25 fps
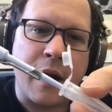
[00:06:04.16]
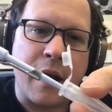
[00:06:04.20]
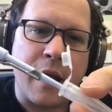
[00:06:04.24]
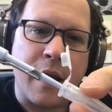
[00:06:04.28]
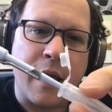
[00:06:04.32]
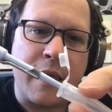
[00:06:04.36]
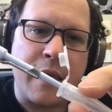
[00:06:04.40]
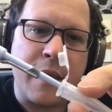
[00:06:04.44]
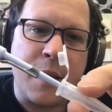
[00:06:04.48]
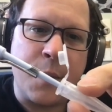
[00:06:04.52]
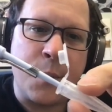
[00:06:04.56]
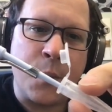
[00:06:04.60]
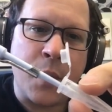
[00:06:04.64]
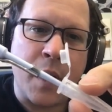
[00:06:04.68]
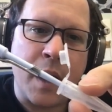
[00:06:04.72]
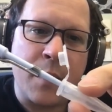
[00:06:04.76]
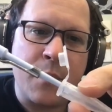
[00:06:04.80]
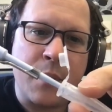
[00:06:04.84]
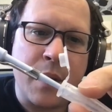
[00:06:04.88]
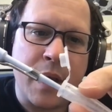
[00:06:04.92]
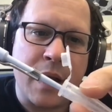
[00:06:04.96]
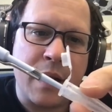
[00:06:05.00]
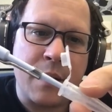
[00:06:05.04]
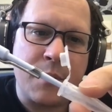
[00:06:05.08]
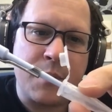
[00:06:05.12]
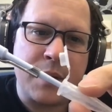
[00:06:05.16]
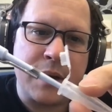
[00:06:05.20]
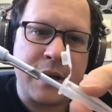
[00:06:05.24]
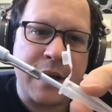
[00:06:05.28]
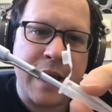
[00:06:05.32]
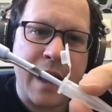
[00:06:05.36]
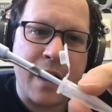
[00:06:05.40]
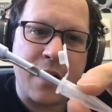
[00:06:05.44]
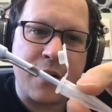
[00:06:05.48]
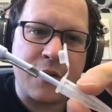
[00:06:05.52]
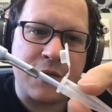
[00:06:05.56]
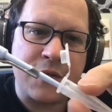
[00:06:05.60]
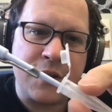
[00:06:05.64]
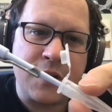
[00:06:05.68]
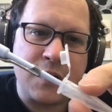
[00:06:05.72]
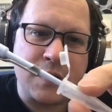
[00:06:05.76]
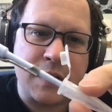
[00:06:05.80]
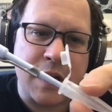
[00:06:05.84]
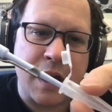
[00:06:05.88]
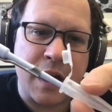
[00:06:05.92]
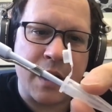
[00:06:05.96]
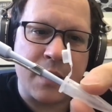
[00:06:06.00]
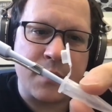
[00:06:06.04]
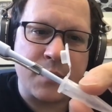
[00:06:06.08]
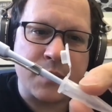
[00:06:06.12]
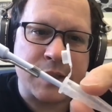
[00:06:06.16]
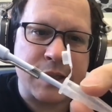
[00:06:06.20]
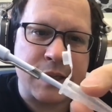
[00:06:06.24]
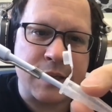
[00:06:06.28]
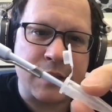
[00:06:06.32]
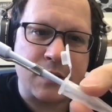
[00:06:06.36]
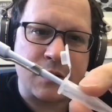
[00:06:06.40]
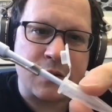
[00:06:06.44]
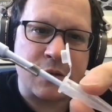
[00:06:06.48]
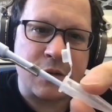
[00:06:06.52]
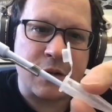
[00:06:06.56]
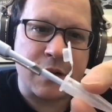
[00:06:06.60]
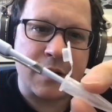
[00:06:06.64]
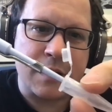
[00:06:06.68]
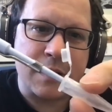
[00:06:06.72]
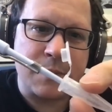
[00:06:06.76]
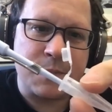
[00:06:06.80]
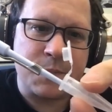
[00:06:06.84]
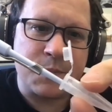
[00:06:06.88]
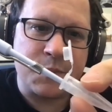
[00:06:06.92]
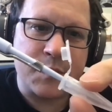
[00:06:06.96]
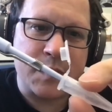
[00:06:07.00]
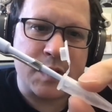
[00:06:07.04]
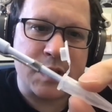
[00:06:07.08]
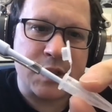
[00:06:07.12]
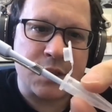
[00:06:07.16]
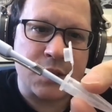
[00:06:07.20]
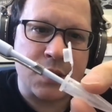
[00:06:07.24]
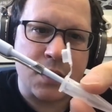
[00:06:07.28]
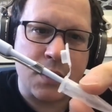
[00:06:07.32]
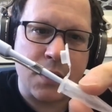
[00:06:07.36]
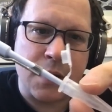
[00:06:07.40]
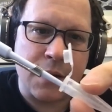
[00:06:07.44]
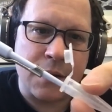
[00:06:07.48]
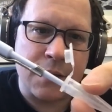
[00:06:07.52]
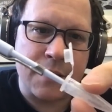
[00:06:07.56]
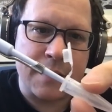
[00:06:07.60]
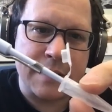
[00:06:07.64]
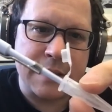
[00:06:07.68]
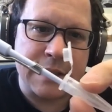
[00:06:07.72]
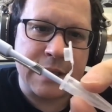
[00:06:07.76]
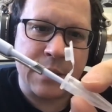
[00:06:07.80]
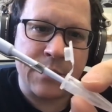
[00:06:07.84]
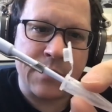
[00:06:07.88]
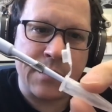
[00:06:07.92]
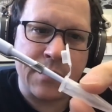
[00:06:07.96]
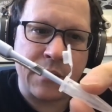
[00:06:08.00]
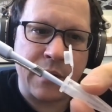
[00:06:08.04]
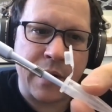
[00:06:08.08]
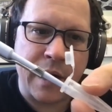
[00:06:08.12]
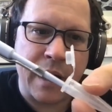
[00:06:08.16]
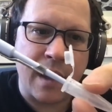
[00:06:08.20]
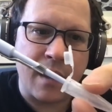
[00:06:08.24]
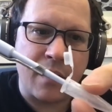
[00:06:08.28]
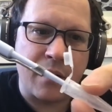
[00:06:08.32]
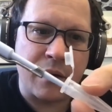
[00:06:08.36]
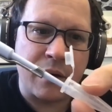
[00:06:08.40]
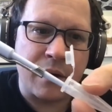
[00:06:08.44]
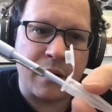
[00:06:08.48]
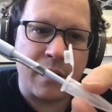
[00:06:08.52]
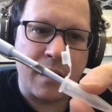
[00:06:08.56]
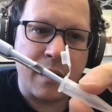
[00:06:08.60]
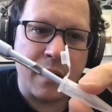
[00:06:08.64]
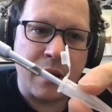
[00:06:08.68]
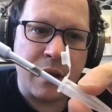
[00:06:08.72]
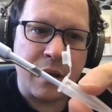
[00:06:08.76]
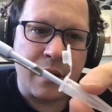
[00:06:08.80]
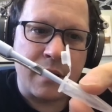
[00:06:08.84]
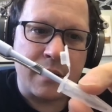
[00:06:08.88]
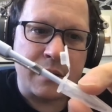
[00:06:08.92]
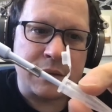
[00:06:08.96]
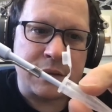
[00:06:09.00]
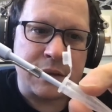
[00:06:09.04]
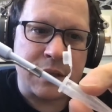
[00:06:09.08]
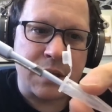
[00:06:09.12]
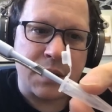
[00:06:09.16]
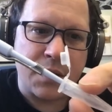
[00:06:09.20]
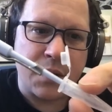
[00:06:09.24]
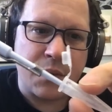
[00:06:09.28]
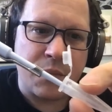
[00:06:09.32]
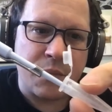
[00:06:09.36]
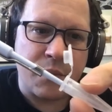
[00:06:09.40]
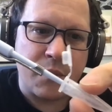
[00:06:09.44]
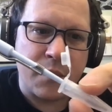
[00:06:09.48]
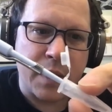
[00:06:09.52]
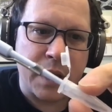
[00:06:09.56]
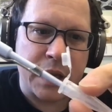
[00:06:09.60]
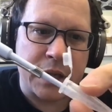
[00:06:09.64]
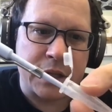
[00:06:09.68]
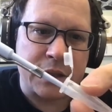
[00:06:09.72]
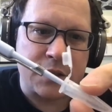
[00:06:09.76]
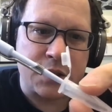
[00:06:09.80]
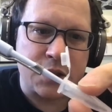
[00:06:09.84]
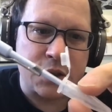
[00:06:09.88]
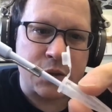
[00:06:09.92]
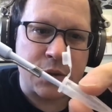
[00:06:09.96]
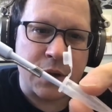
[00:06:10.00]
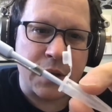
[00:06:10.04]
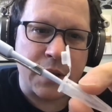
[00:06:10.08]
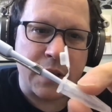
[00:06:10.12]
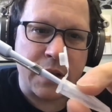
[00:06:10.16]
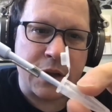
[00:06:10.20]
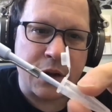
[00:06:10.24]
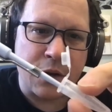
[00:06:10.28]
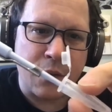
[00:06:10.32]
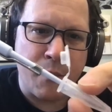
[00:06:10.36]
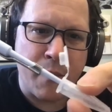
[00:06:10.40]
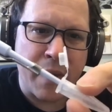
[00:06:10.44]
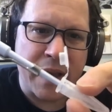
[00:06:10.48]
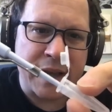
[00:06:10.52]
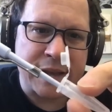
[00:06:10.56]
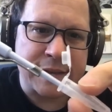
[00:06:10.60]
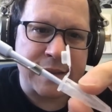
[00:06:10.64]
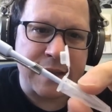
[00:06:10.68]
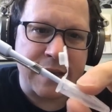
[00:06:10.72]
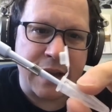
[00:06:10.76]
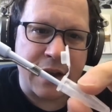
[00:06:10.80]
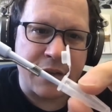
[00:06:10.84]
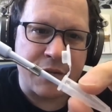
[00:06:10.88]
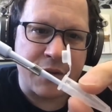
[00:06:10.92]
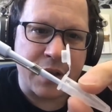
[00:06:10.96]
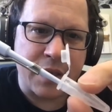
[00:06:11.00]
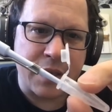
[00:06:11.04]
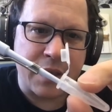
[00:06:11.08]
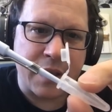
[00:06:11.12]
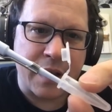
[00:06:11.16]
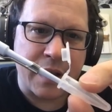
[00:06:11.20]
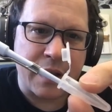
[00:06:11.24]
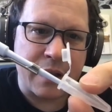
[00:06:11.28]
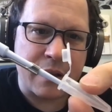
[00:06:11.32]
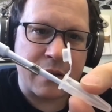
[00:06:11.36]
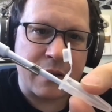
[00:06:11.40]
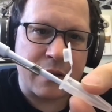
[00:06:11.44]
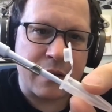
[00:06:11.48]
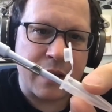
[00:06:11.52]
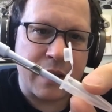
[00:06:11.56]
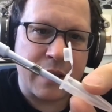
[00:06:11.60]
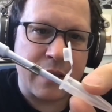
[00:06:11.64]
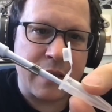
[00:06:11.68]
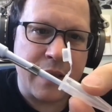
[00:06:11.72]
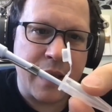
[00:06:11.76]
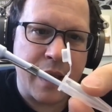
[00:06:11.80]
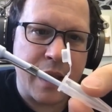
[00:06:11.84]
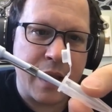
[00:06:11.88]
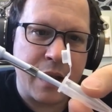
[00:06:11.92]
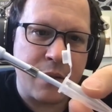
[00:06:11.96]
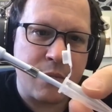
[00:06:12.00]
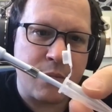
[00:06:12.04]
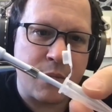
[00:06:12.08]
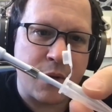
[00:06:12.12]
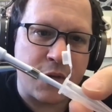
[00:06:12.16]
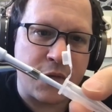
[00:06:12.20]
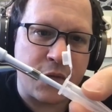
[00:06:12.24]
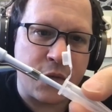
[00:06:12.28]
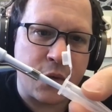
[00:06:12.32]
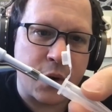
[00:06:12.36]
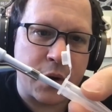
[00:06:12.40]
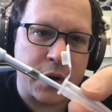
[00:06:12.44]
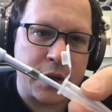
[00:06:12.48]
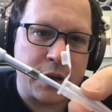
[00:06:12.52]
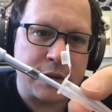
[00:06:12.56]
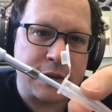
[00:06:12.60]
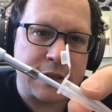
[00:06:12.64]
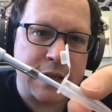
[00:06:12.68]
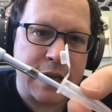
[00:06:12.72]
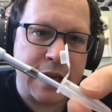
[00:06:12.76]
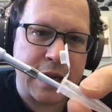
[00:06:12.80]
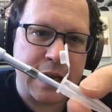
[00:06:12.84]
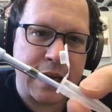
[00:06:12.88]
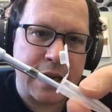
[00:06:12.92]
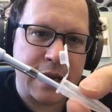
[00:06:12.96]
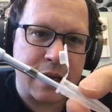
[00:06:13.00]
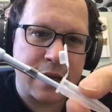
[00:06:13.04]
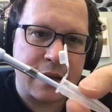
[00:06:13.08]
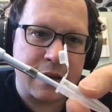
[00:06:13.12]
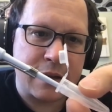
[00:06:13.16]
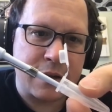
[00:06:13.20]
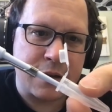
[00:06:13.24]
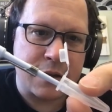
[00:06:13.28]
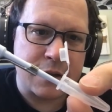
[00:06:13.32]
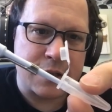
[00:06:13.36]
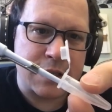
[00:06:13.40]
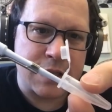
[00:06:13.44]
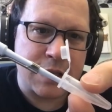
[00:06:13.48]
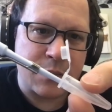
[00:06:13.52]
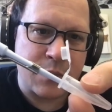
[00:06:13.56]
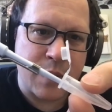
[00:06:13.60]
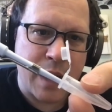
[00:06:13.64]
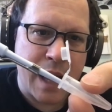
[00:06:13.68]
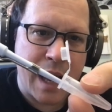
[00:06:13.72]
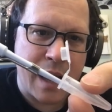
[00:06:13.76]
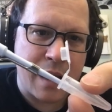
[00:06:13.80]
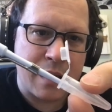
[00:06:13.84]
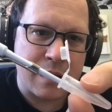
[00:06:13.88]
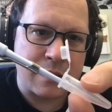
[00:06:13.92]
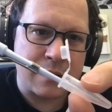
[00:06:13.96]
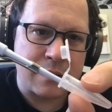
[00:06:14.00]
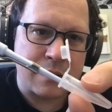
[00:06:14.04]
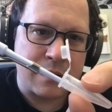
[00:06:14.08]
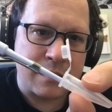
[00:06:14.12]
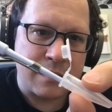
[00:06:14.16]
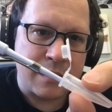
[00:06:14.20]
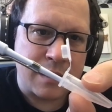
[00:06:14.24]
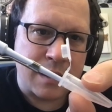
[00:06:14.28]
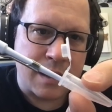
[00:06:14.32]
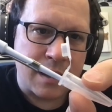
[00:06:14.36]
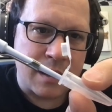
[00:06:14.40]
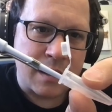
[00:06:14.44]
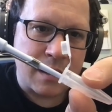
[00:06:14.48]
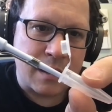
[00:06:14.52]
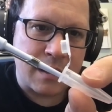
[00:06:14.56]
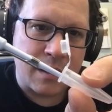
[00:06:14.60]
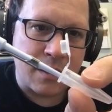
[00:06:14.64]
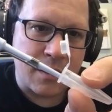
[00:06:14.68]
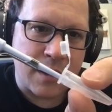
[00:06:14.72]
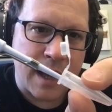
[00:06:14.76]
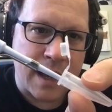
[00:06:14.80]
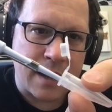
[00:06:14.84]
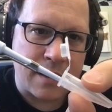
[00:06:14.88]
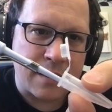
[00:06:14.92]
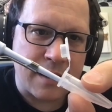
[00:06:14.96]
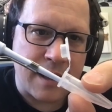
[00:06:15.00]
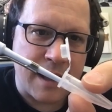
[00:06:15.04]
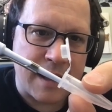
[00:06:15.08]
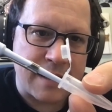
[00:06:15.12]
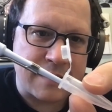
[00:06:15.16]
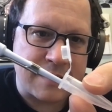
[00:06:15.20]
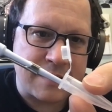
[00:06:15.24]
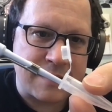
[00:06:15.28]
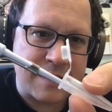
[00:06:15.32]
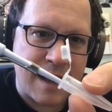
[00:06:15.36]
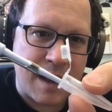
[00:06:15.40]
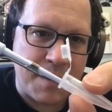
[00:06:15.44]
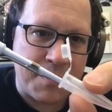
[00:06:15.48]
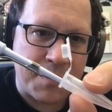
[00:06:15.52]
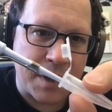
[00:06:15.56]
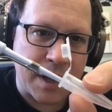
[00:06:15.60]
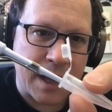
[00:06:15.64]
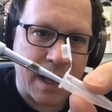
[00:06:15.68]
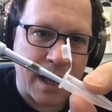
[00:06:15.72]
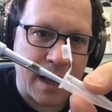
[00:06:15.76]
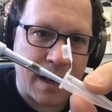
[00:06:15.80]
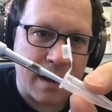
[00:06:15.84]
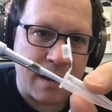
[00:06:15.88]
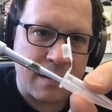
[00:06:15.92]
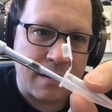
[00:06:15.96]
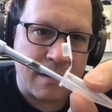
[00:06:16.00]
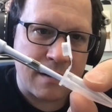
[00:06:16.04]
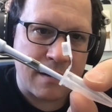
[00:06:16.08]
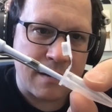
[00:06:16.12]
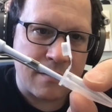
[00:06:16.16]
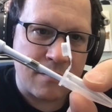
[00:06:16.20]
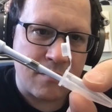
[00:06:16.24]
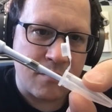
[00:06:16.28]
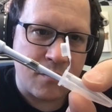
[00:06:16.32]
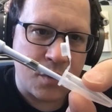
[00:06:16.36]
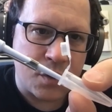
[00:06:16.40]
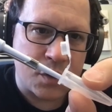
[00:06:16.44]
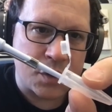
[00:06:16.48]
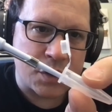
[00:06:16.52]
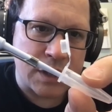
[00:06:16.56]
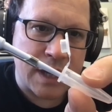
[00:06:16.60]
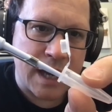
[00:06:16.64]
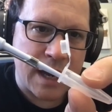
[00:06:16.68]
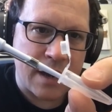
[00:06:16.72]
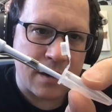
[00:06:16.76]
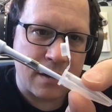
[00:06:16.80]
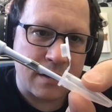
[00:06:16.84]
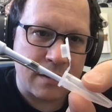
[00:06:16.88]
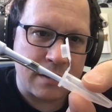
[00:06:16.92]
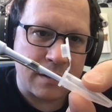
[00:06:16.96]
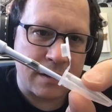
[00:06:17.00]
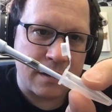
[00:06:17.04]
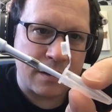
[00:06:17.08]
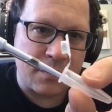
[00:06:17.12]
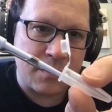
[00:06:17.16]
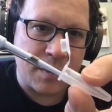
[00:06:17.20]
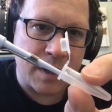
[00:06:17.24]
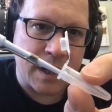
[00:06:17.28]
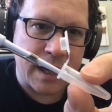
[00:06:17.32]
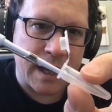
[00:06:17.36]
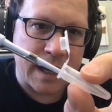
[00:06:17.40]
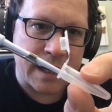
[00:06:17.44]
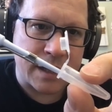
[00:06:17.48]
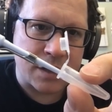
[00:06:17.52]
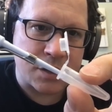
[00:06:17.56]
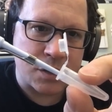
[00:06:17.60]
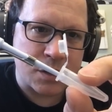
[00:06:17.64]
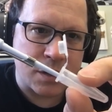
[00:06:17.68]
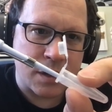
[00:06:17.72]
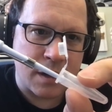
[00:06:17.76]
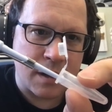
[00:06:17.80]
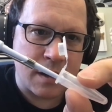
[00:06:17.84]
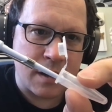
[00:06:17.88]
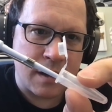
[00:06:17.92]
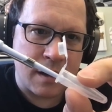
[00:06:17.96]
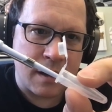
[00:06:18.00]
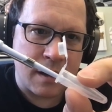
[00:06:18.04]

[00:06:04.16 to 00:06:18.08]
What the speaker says: and then pipette up and down a few times and sort of stir the tip around to make sure that you're mixing everything. And then before you take your tip out, go down to that stop again, push out a little bit extra,